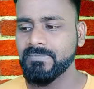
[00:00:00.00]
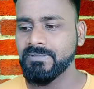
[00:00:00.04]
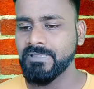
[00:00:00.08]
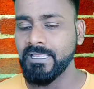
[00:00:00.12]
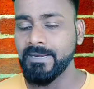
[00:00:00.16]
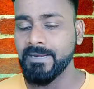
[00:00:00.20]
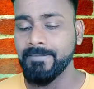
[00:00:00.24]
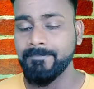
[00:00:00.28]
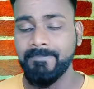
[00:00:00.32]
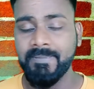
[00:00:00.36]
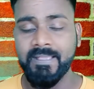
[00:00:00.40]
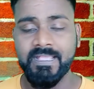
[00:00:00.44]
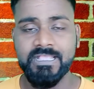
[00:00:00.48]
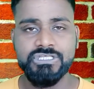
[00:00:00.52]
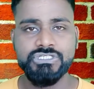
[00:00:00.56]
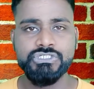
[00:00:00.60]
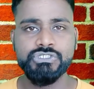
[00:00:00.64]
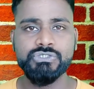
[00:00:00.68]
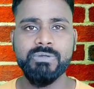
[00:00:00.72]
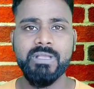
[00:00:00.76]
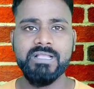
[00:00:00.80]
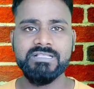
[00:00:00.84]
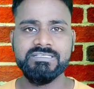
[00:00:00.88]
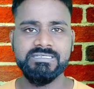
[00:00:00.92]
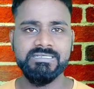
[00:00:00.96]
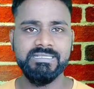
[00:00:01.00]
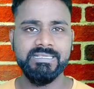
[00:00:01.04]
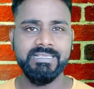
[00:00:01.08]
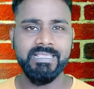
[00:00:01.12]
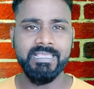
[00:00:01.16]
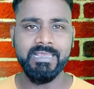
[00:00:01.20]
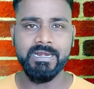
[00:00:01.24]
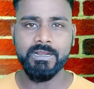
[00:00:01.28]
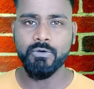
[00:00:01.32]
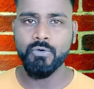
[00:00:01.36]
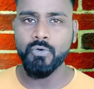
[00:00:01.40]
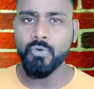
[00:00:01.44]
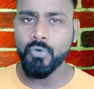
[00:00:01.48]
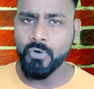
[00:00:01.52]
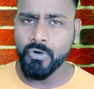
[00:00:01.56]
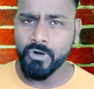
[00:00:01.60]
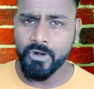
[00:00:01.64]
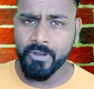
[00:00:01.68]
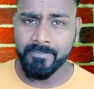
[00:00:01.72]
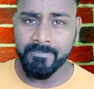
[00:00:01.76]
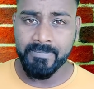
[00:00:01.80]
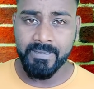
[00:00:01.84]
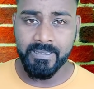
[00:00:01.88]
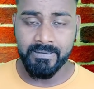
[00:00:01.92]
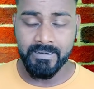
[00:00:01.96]
their best to actually get a
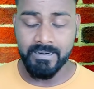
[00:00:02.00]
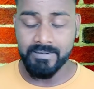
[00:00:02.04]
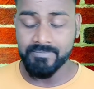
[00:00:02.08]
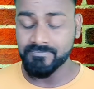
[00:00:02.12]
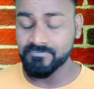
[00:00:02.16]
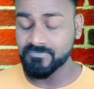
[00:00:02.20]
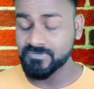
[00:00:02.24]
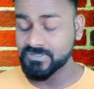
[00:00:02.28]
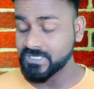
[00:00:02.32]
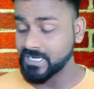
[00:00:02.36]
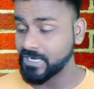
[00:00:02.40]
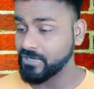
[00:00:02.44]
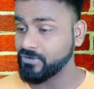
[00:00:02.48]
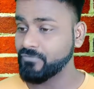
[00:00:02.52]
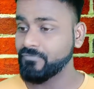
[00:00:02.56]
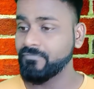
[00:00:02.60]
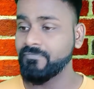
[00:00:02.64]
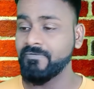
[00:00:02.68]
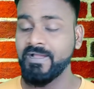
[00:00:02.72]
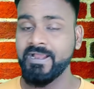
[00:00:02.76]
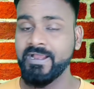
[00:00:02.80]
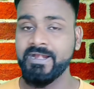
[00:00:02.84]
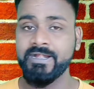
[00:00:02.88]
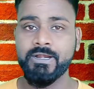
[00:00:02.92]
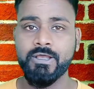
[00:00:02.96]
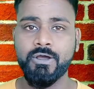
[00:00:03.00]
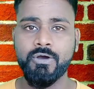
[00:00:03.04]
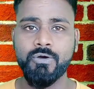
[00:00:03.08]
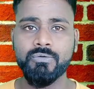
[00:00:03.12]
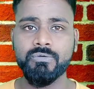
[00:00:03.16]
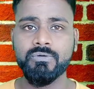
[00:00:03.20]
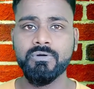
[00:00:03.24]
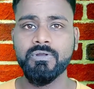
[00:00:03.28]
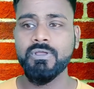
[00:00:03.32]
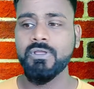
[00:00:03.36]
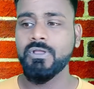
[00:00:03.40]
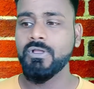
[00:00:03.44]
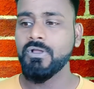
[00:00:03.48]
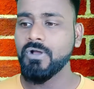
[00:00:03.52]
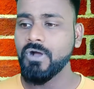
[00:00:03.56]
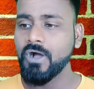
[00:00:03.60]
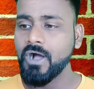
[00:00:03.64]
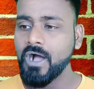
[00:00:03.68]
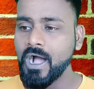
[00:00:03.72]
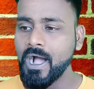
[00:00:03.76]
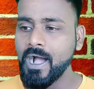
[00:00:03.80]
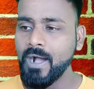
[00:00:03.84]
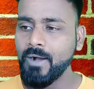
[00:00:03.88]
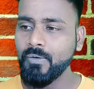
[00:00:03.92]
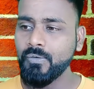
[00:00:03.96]
hold of him and try to find out
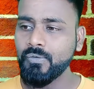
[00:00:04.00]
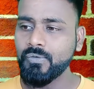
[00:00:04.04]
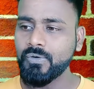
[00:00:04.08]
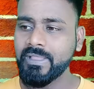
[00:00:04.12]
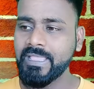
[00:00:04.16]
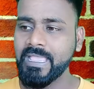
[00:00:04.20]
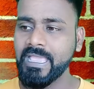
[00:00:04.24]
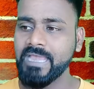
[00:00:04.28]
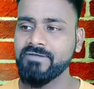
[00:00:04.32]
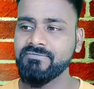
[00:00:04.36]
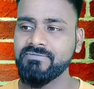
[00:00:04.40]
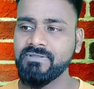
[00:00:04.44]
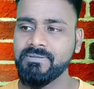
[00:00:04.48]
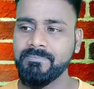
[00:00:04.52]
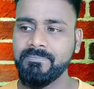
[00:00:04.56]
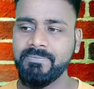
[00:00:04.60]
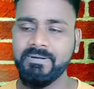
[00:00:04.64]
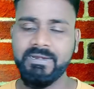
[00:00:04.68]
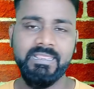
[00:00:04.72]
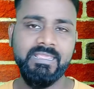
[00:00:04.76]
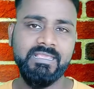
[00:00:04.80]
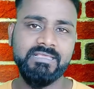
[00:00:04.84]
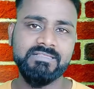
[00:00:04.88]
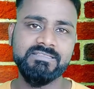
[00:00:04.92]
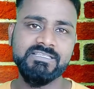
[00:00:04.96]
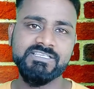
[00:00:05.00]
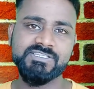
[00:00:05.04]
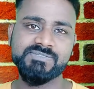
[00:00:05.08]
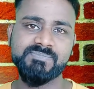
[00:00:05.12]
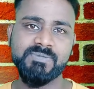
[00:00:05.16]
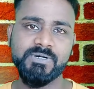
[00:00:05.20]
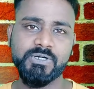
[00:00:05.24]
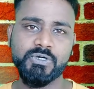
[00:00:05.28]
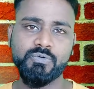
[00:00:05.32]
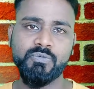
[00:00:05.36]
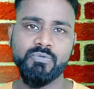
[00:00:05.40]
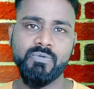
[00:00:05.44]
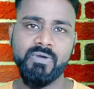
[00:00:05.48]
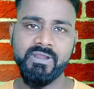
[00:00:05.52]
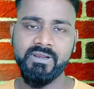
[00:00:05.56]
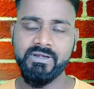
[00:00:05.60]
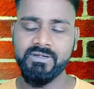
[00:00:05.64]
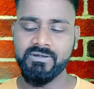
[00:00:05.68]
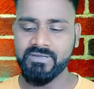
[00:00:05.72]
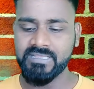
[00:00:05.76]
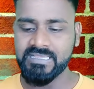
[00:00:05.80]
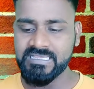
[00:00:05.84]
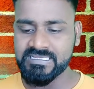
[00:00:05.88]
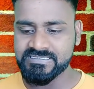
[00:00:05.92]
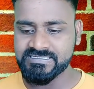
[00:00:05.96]
how can we break this
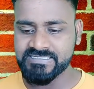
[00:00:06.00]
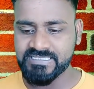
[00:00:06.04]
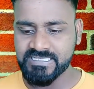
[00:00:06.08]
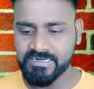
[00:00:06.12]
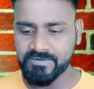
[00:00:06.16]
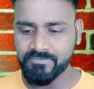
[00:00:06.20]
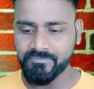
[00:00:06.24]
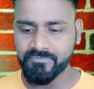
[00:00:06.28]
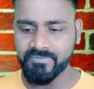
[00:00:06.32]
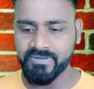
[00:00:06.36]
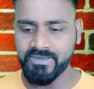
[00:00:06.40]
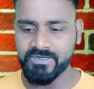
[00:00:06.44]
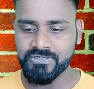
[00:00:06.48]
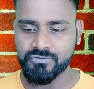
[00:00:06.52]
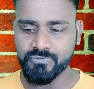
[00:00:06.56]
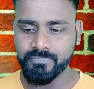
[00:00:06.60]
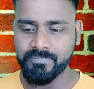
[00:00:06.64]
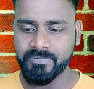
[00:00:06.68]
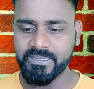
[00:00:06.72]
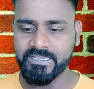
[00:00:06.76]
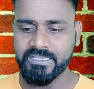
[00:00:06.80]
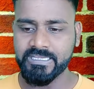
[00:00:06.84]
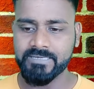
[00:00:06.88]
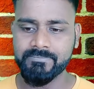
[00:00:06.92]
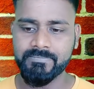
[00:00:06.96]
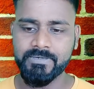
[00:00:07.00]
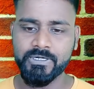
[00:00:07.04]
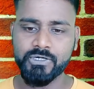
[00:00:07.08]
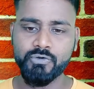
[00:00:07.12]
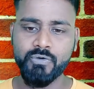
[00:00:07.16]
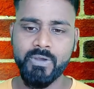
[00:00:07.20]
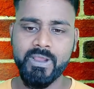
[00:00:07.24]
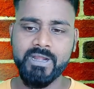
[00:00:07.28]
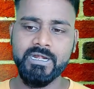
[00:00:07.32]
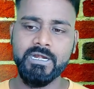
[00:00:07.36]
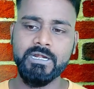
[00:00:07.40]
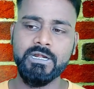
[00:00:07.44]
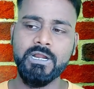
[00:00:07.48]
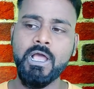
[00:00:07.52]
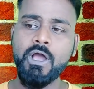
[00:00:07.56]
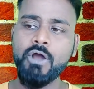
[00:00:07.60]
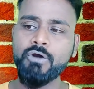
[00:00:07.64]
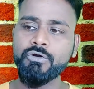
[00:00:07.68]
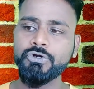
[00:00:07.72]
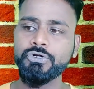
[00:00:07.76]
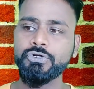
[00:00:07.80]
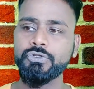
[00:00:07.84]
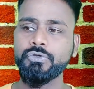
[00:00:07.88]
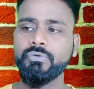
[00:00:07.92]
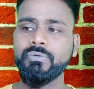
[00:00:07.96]
Bitcoin. Is there a way to break it Bitcoin, and
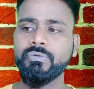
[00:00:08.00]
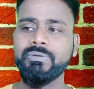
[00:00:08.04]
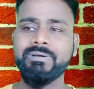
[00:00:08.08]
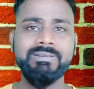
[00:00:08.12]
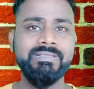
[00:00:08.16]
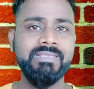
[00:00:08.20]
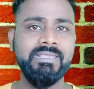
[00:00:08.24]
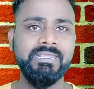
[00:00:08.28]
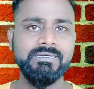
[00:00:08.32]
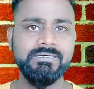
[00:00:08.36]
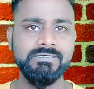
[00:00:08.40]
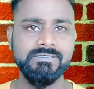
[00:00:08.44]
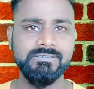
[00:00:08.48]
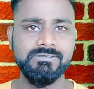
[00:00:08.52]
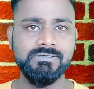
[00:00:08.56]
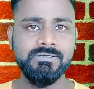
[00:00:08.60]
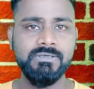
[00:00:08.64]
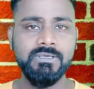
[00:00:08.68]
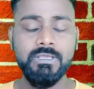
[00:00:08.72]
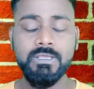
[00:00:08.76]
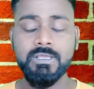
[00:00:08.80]
how did you create it?